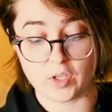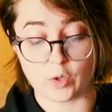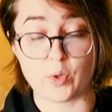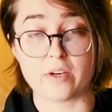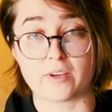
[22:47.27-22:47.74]

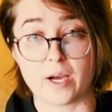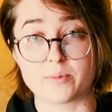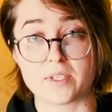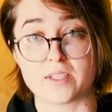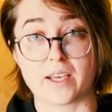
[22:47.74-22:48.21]
The Queen of
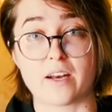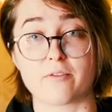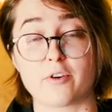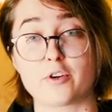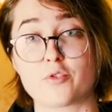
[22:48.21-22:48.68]
Cups is the kind
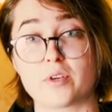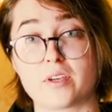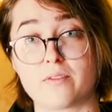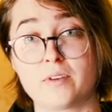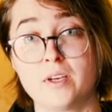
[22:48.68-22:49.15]
of
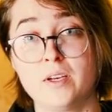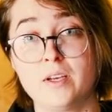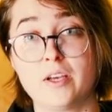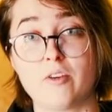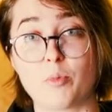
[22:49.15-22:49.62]
nurturing of
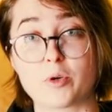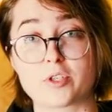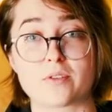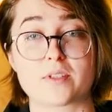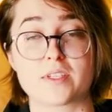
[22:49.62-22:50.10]

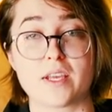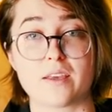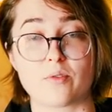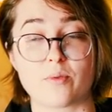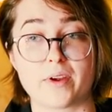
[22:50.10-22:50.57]
emotional
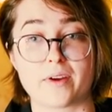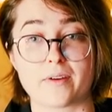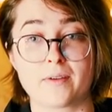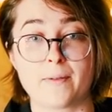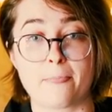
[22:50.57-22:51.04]
state
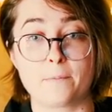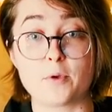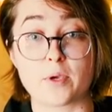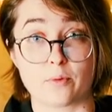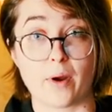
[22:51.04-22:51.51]
where
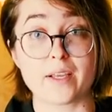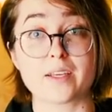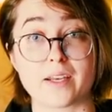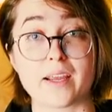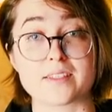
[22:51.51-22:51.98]
you can
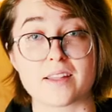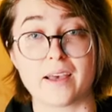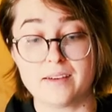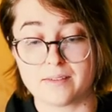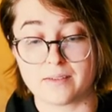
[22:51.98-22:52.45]
recognize
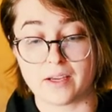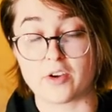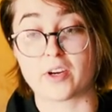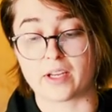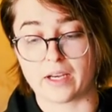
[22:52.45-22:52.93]
that
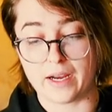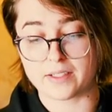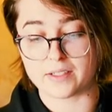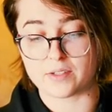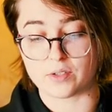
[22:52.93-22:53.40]
and you're
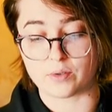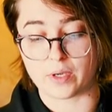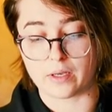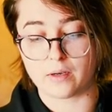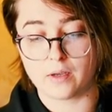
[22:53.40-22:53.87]
connected to
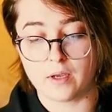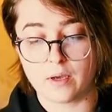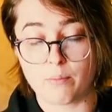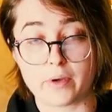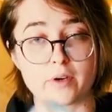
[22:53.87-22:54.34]
it,
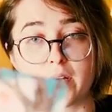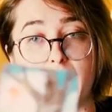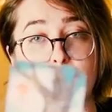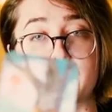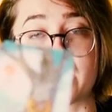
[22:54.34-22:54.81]
but you're
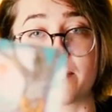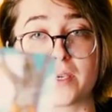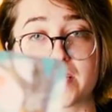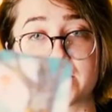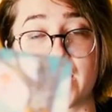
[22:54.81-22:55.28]
not
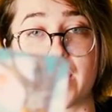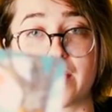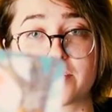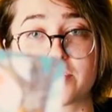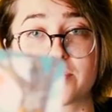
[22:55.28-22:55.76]
becoming
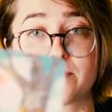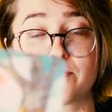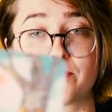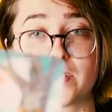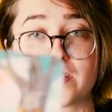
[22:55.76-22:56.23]
attached,
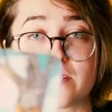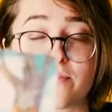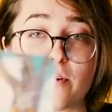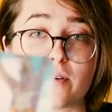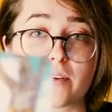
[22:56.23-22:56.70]
is the
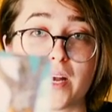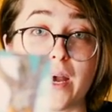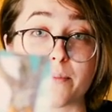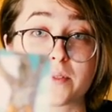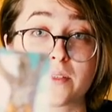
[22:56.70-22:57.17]
Four of
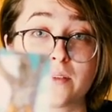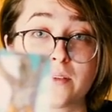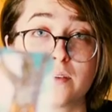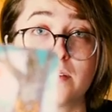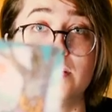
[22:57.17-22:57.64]
Cups.
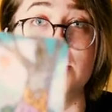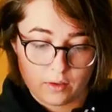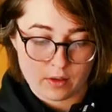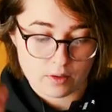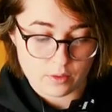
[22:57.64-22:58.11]

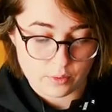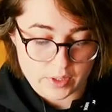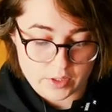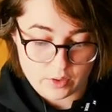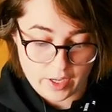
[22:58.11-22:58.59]

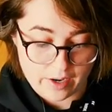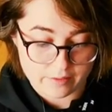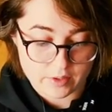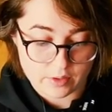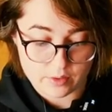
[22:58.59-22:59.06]
We do
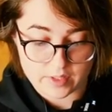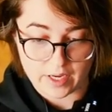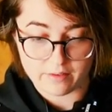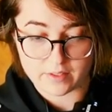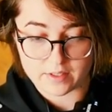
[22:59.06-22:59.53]
have two
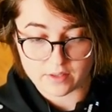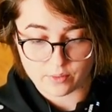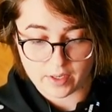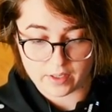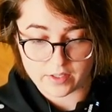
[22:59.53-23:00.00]
sevens as well.